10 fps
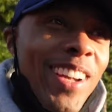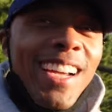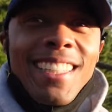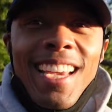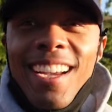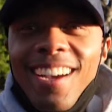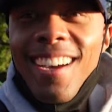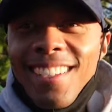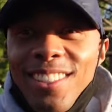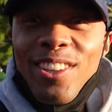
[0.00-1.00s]
I gotta take
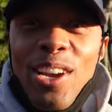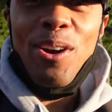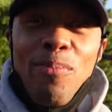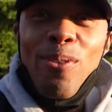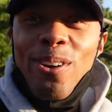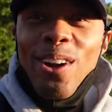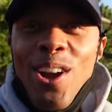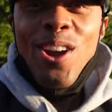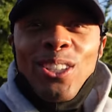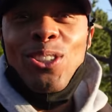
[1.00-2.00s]
Heinz to the airport
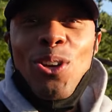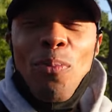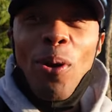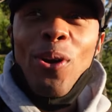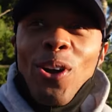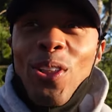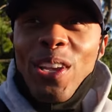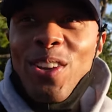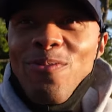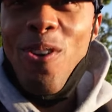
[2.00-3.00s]
super early
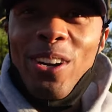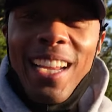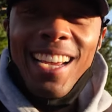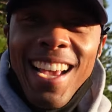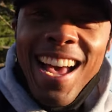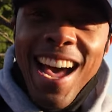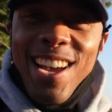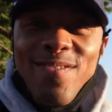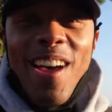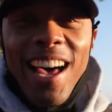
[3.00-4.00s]
in the morning. I
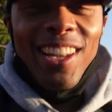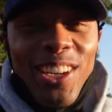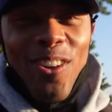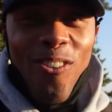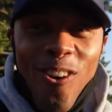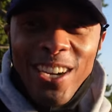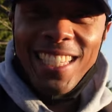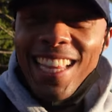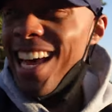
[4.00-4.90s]
am not looking forward to